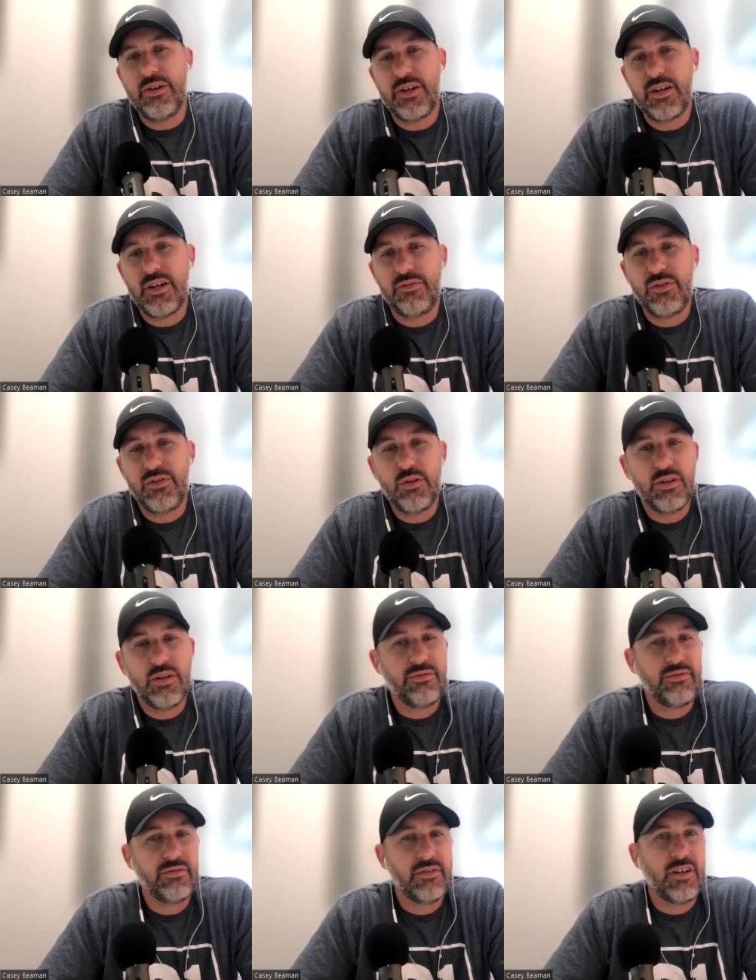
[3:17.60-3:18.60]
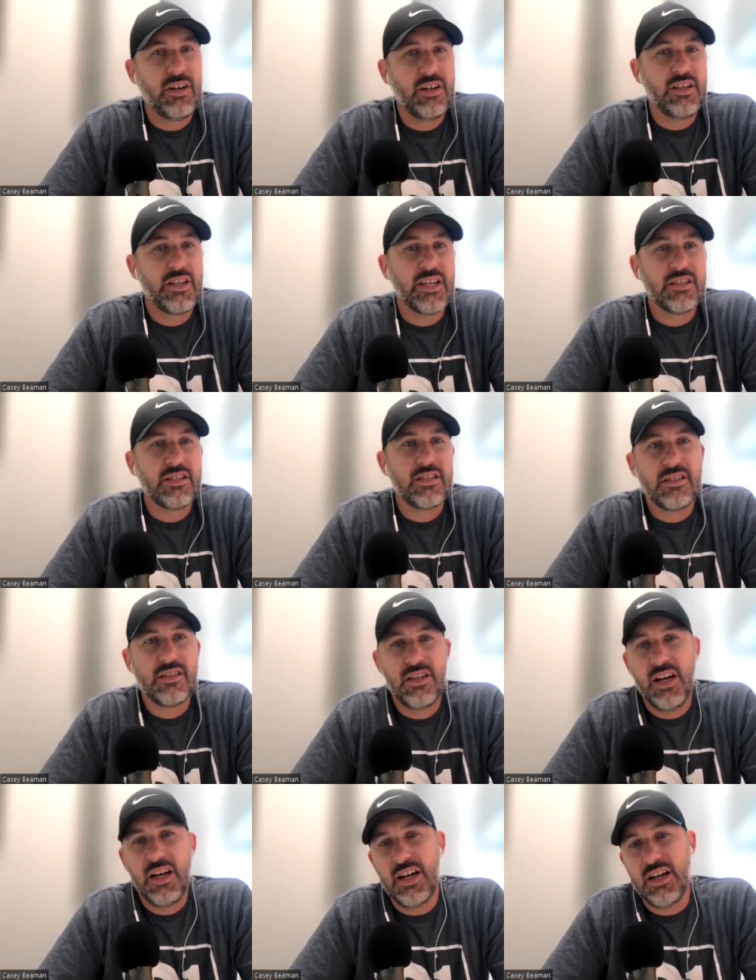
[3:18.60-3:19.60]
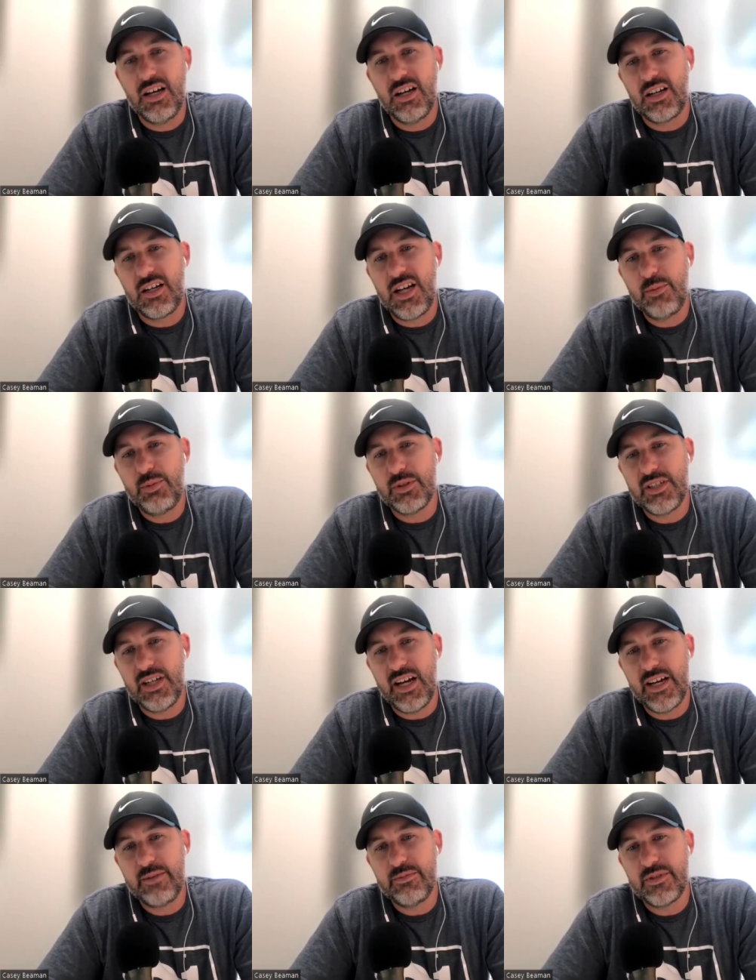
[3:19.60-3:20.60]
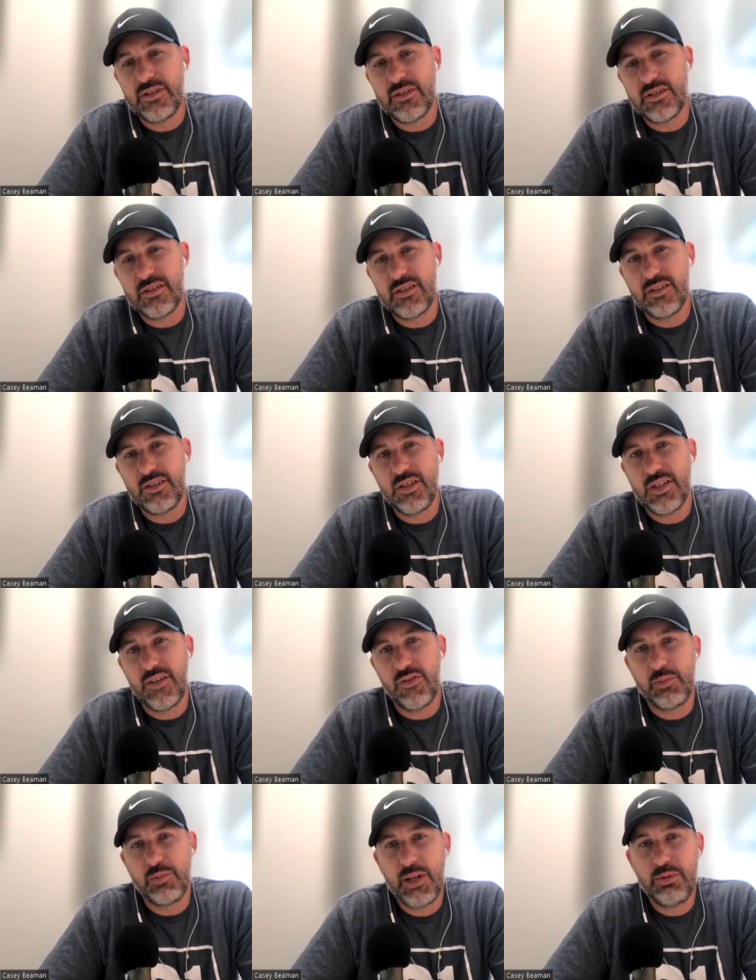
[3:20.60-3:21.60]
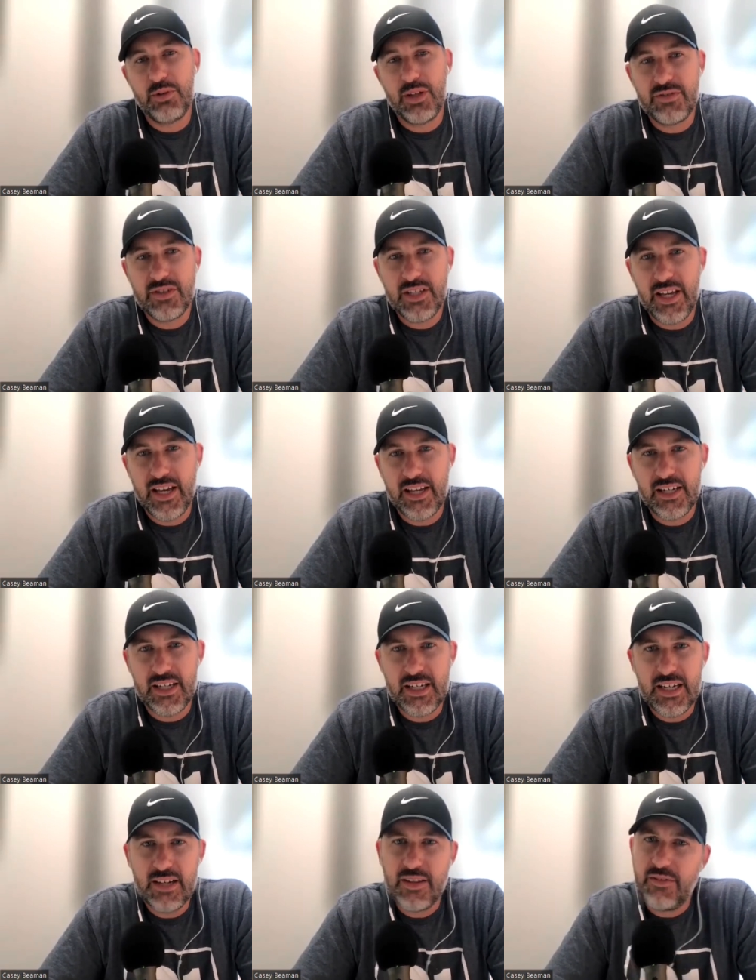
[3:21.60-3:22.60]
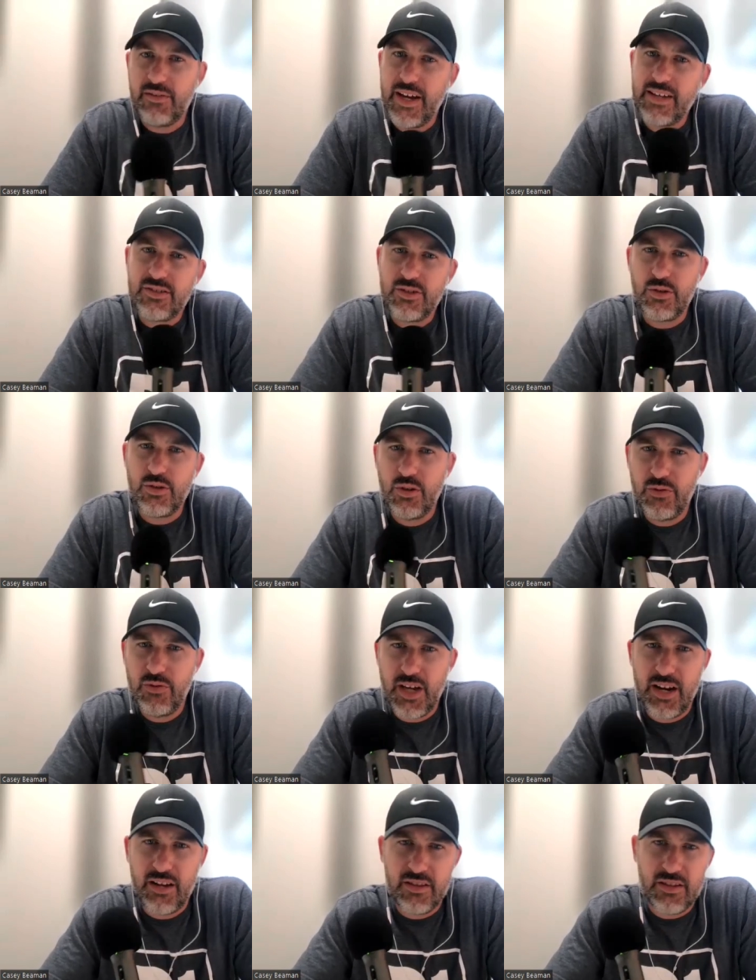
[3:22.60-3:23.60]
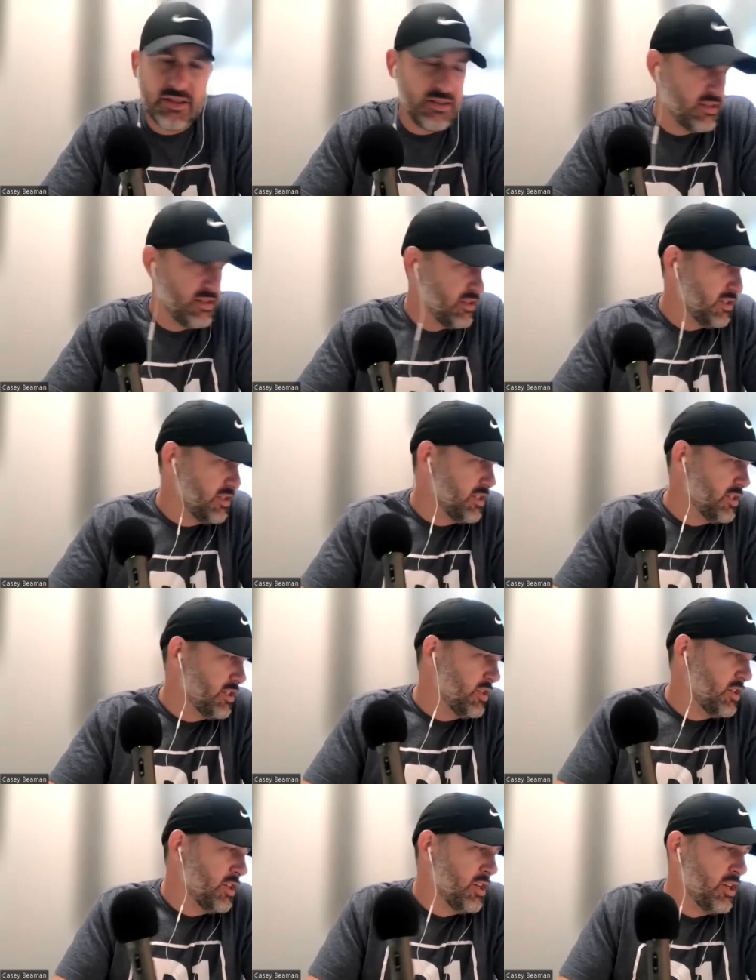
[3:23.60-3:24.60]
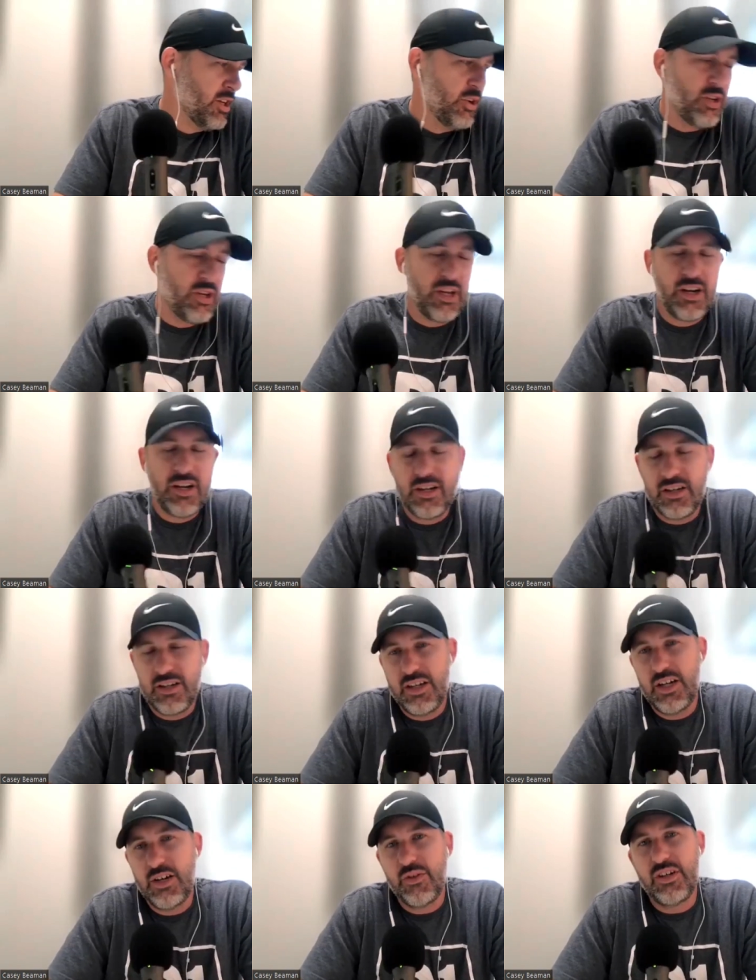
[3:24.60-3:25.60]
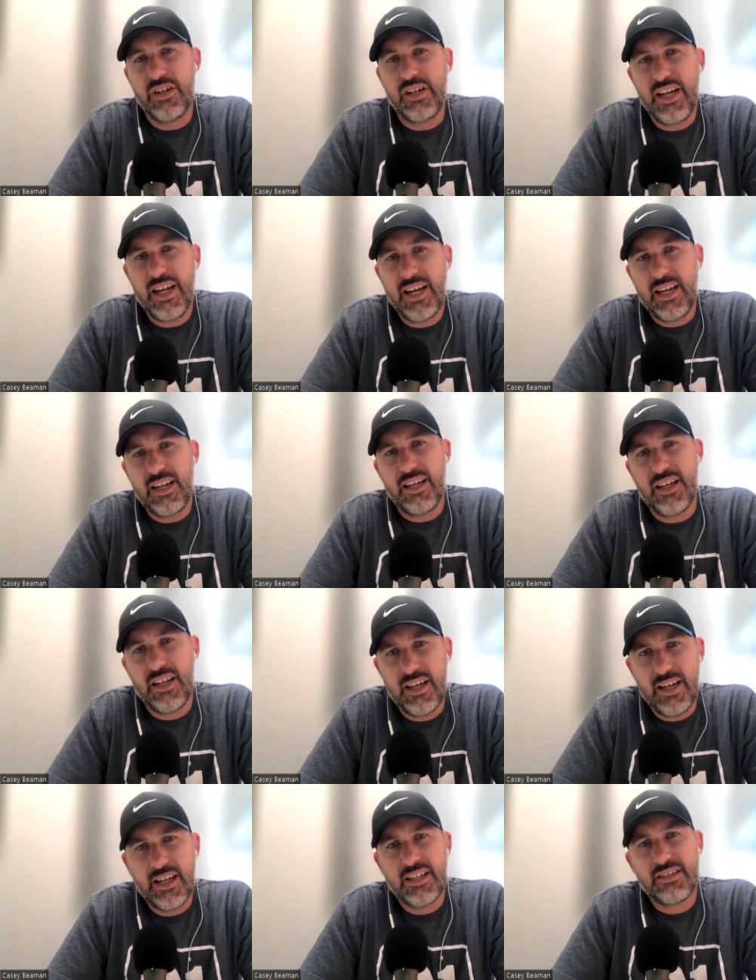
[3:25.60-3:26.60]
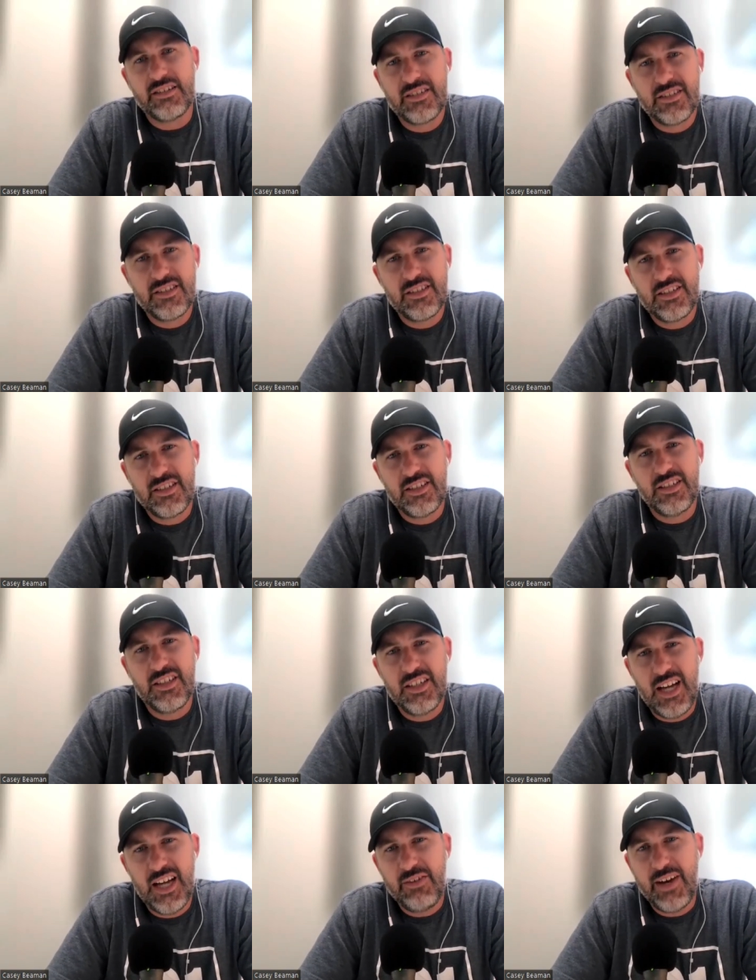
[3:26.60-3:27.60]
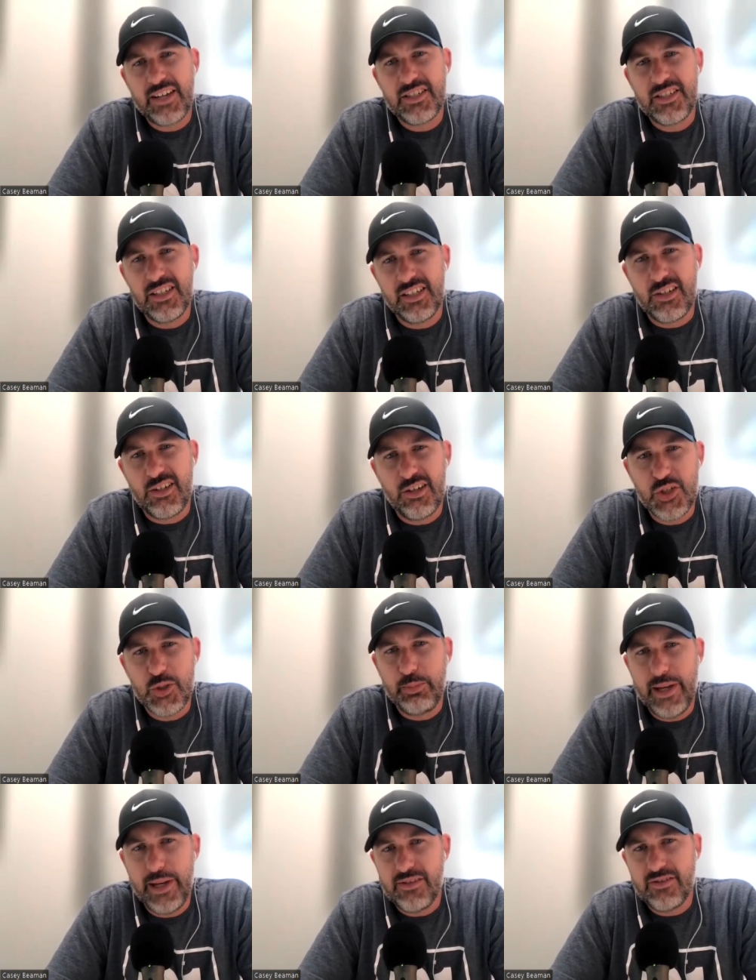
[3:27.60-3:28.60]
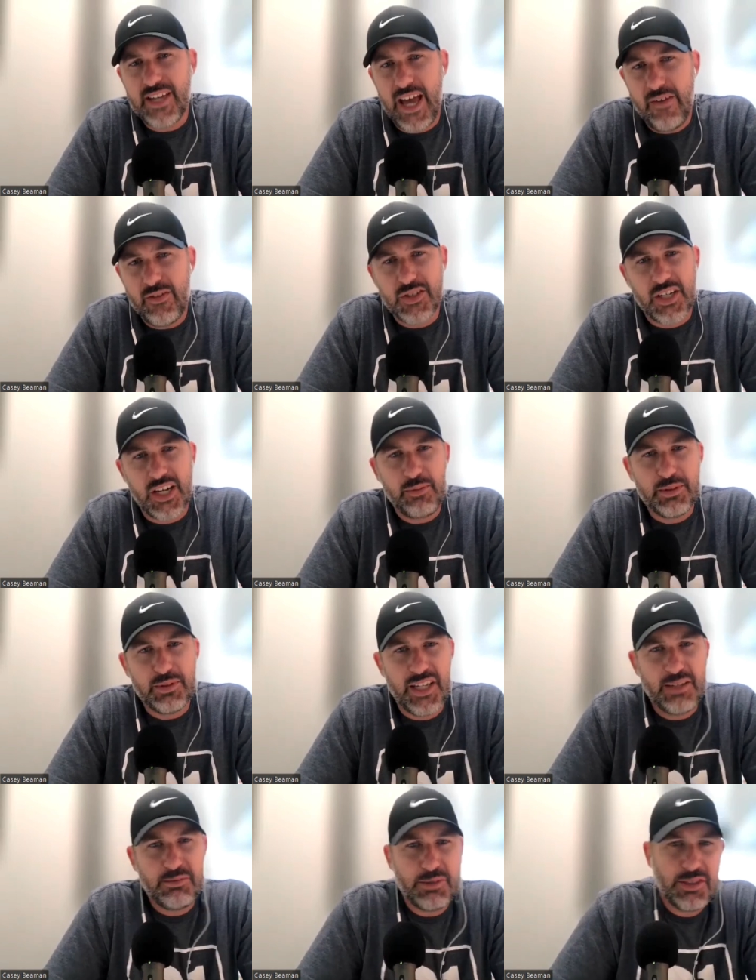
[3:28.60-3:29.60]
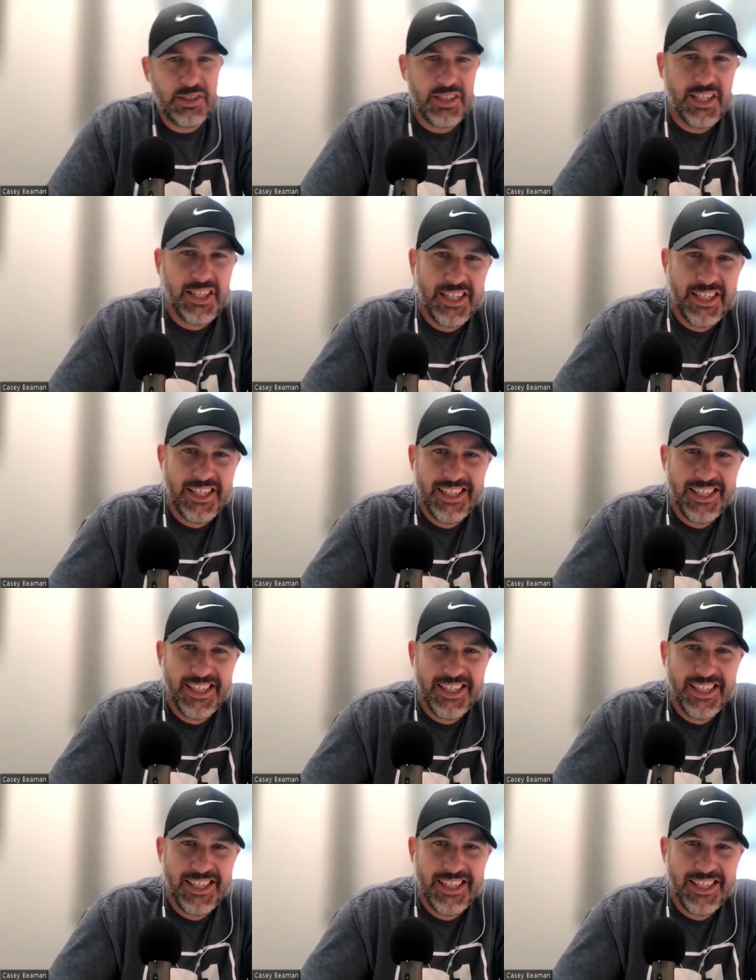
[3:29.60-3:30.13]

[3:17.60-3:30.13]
and I wonder if you have heard this uh, a couple times to different people. I've said uh, they've asked who, who have you got on the who are you going to interview today, and I've accidentally called you Ben Savage a couple times.